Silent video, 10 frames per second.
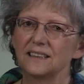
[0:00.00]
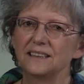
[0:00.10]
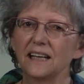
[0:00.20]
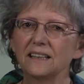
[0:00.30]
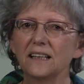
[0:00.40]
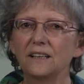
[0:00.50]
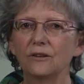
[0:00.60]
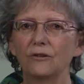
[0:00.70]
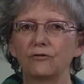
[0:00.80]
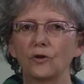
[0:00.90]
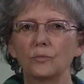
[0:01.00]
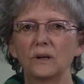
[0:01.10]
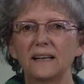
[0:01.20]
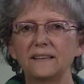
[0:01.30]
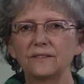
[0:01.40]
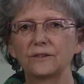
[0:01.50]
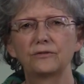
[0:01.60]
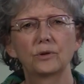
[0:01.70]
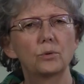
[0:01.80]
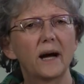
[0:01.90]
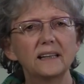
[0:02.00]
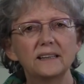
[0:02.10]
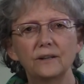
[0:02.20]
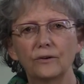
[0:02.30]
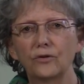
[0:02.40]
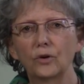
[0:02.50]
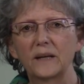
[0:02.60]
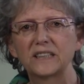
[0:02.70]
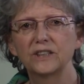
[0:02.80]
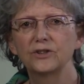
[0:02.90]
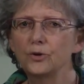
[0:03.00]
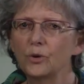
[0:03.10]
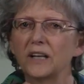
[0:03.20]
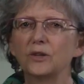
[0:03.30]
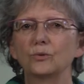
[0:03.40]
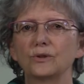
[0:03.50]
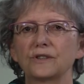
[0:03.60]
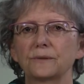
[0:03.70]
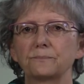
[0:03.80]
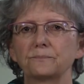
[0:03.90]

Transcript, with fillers: Gendlin formulated a variety of questions you can use.